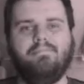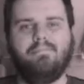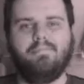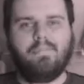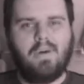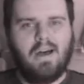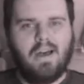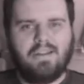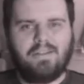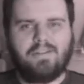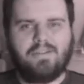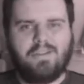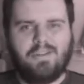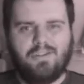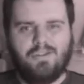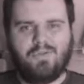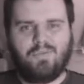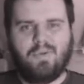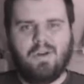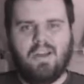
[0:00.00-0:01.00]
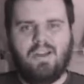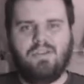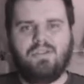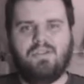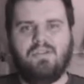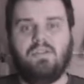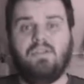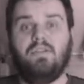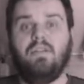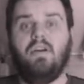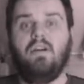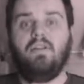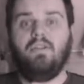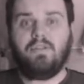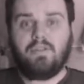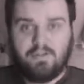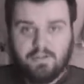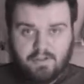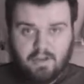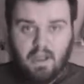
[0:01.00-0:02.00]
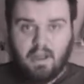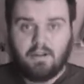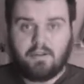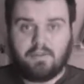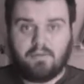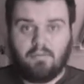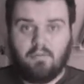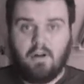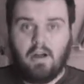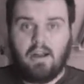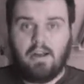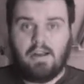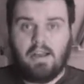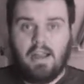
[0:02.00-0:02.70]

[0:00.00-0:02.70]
My situation sucks right